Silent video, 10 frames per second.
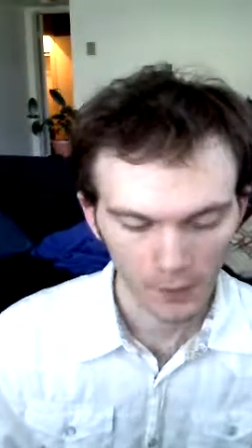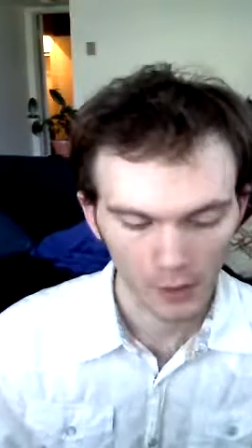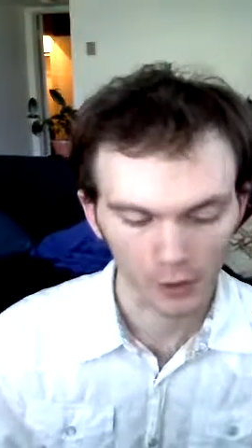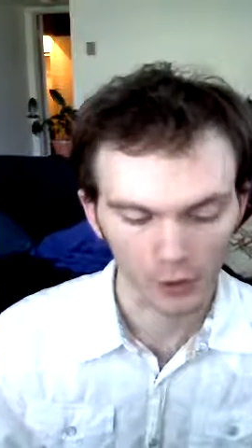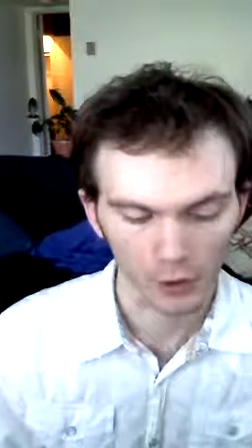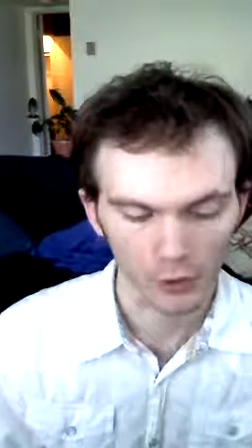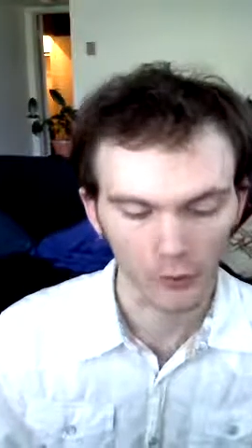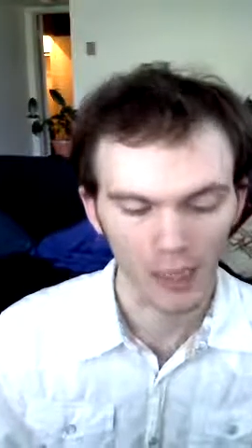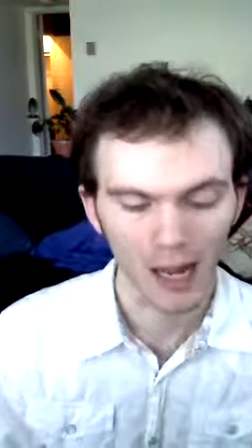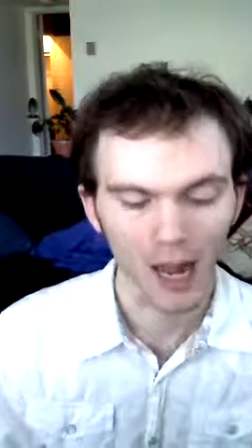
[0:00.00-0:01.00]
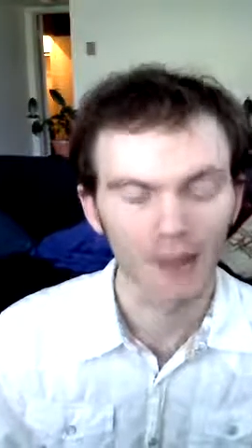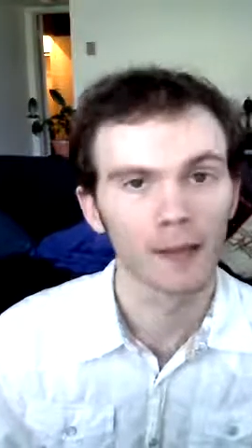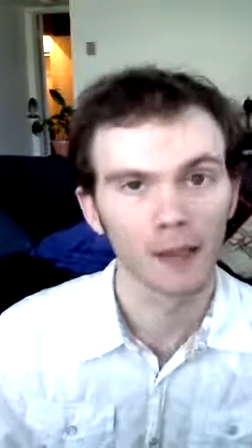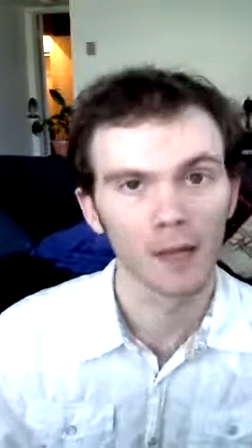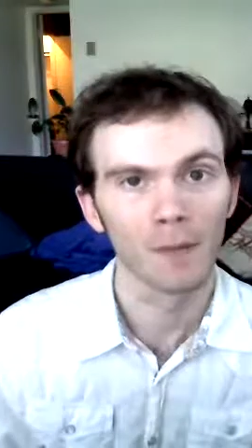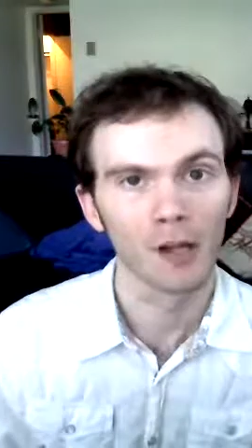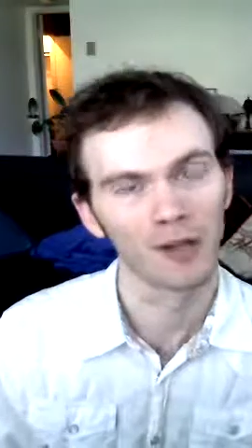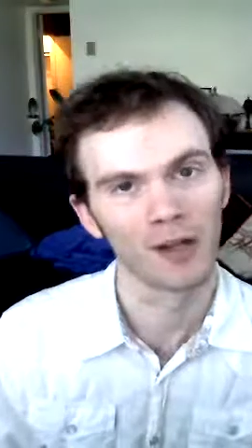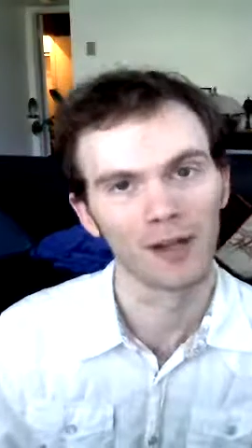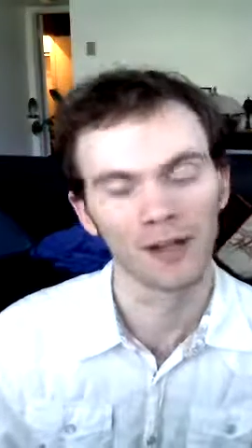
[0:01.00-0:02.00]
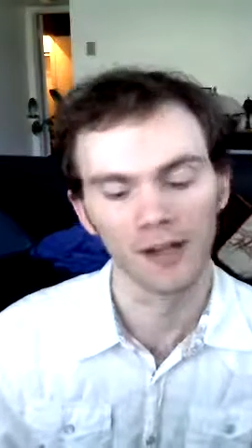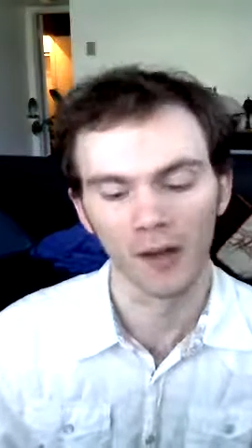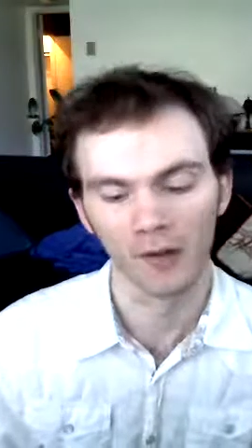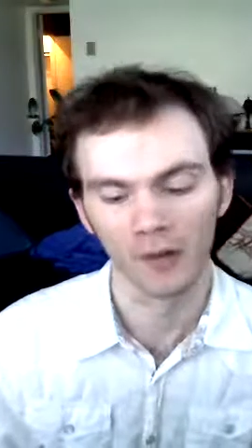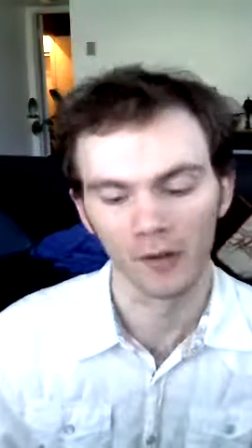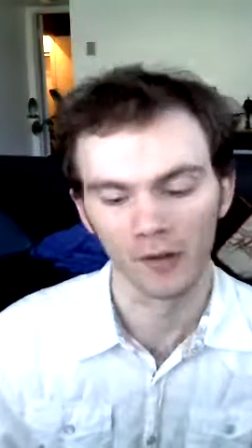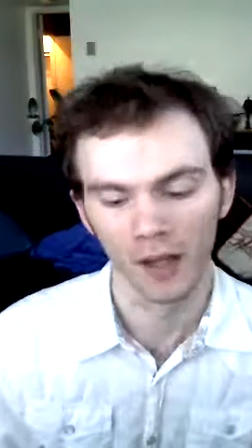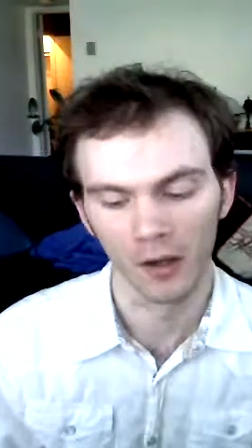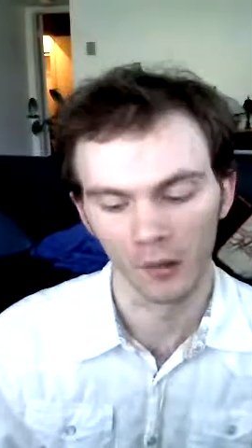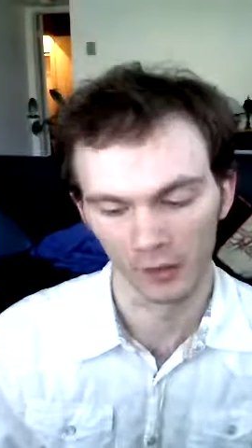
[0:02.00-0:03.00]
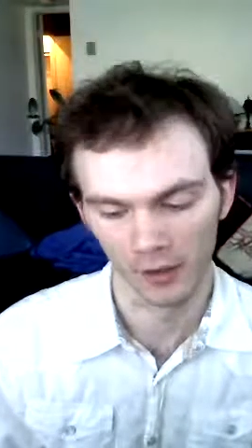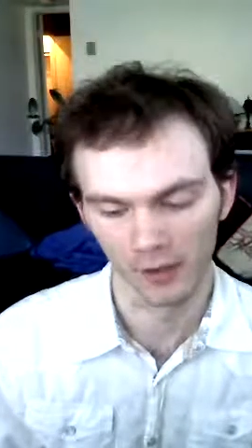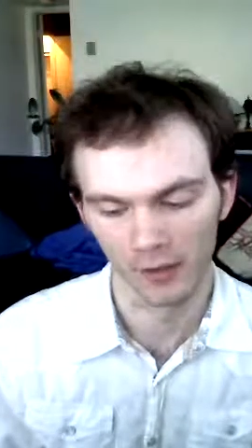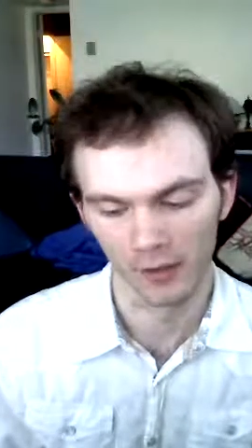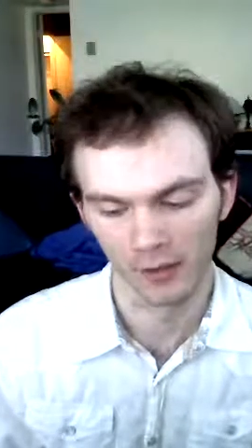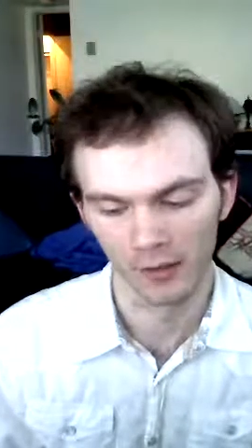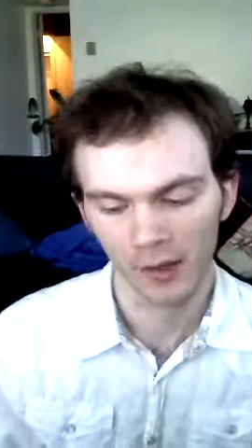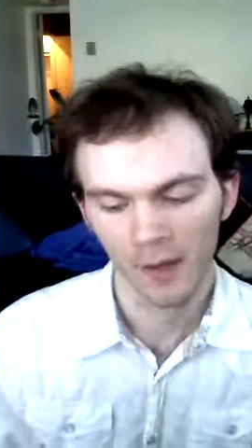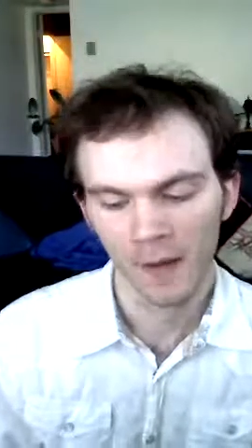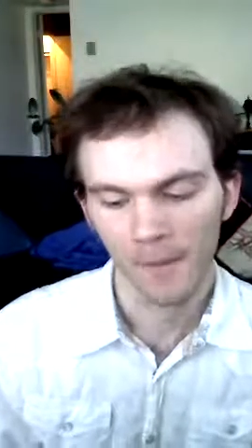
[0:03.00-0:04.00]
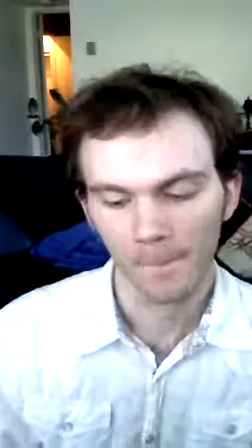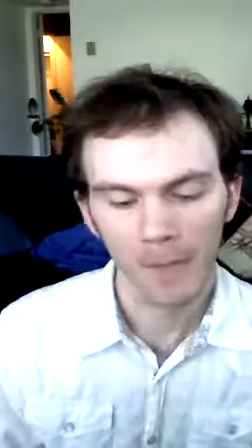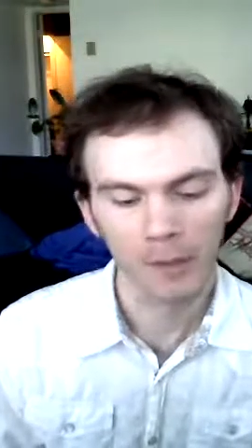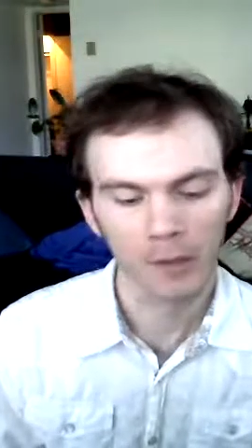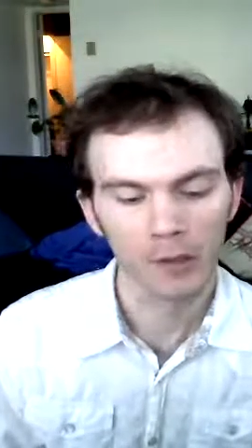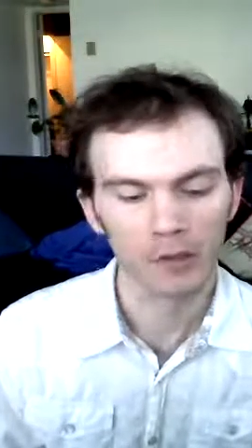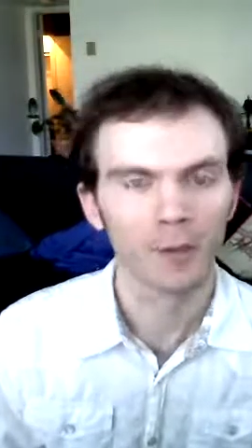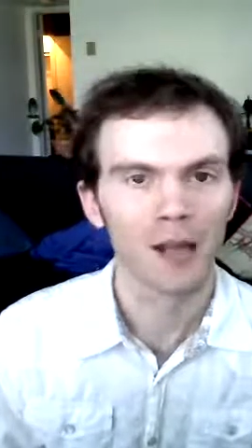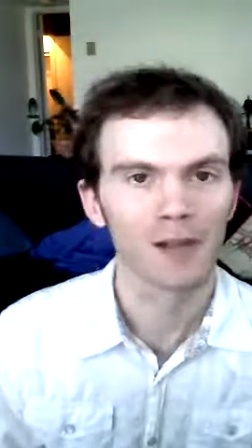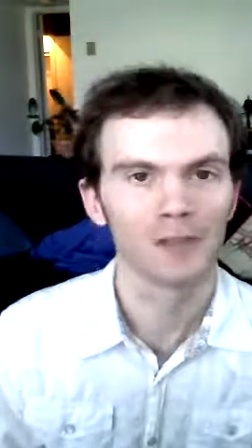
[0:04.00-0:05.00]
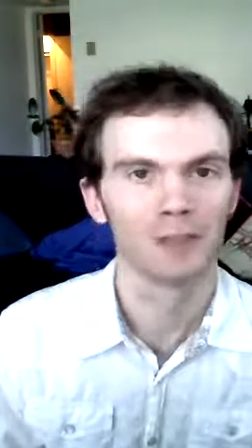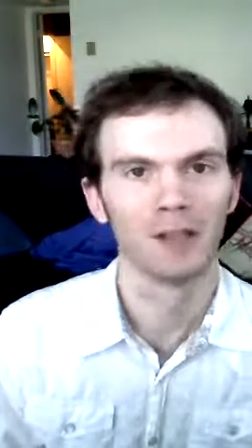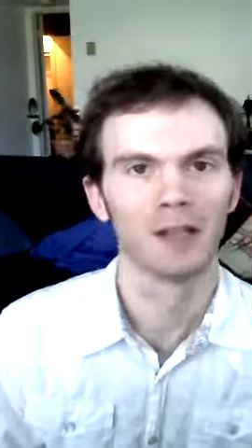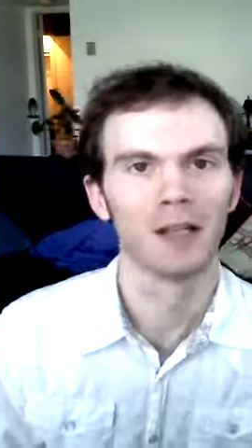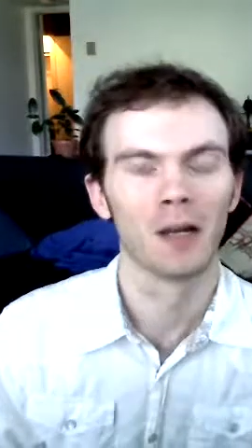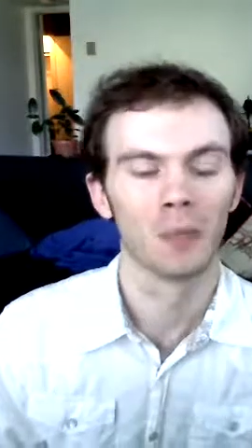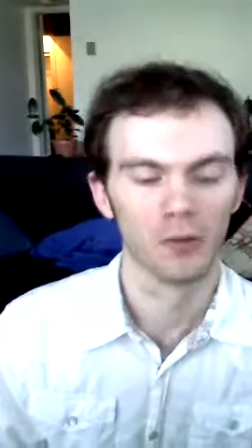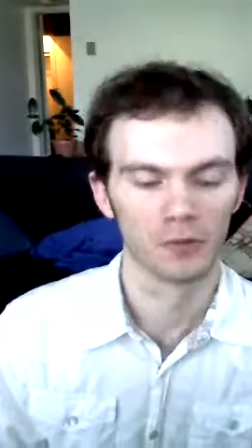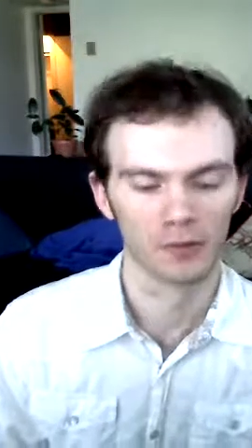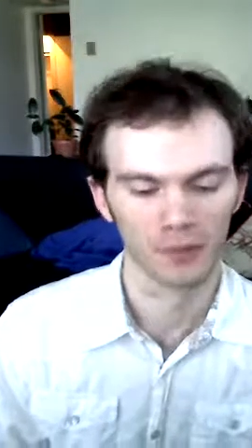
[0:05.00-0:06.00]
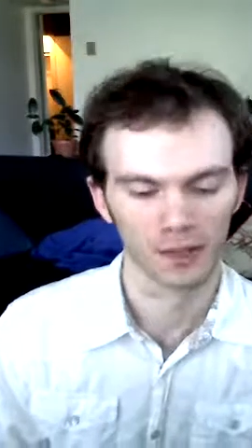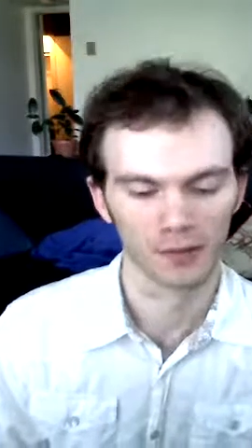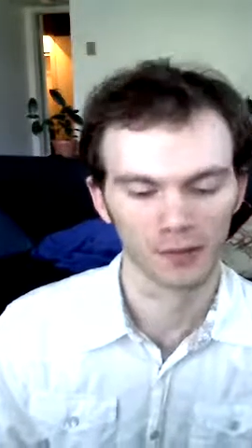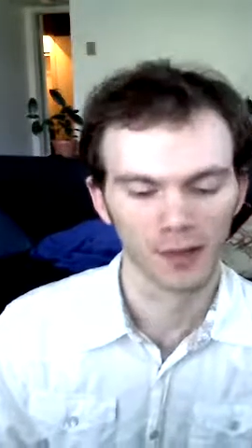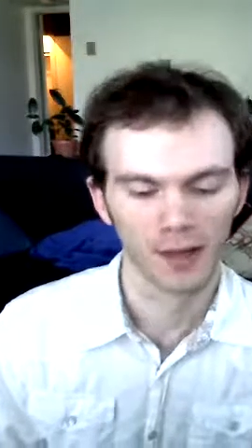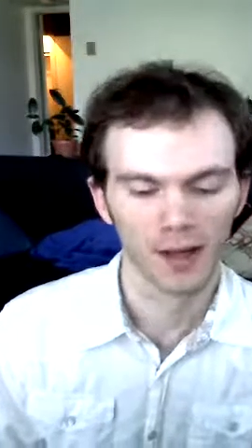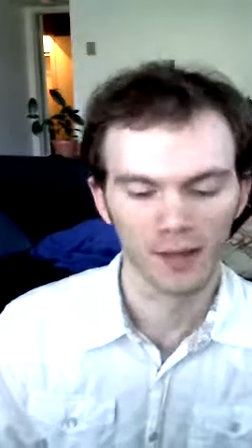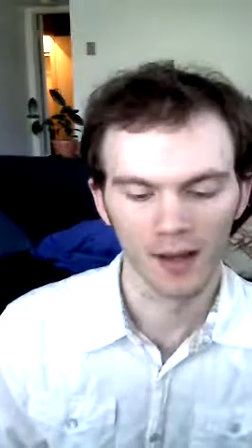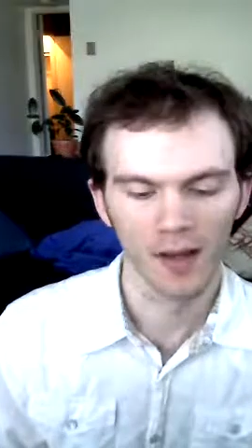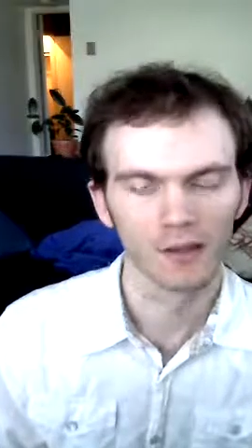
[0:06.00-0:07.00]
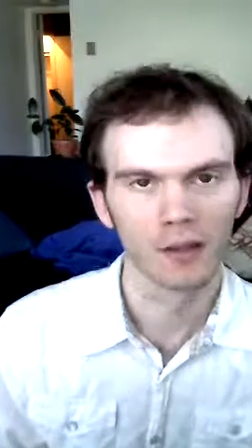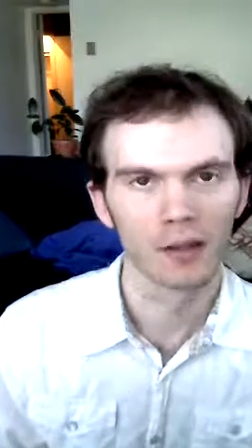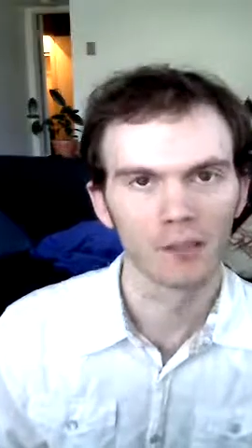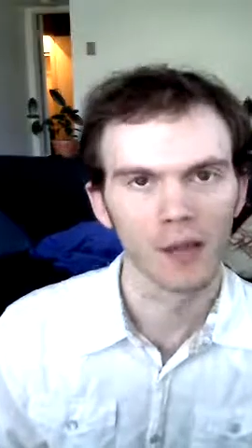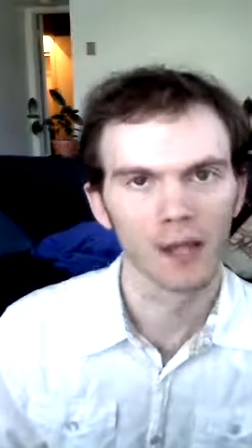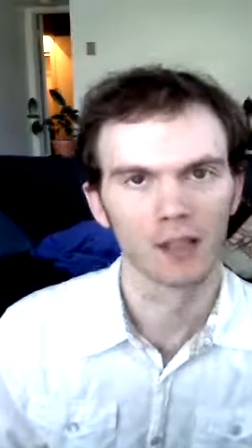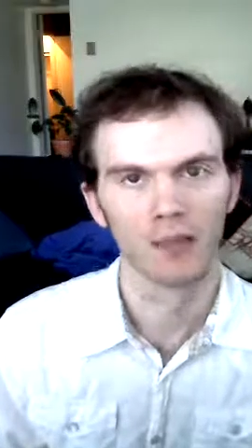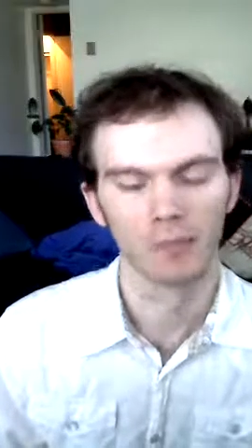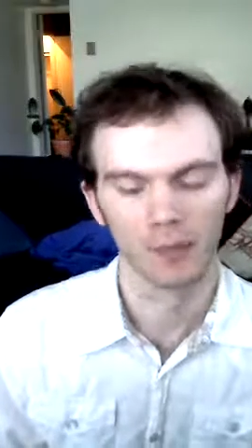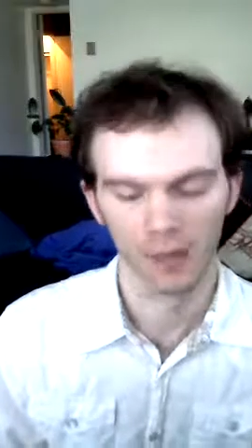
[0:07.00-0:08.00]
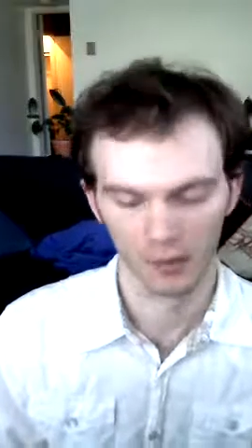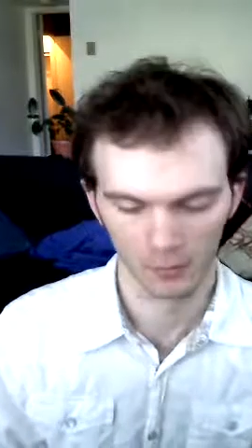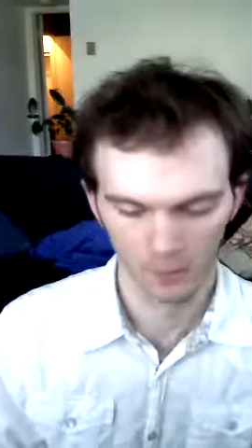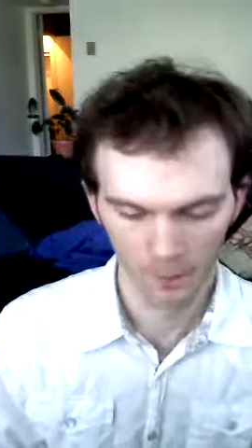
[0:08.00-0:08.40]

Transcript: So I think I might try getting out there in that ocean again. Maybe there's a possibility I won't drown and that everything might get better.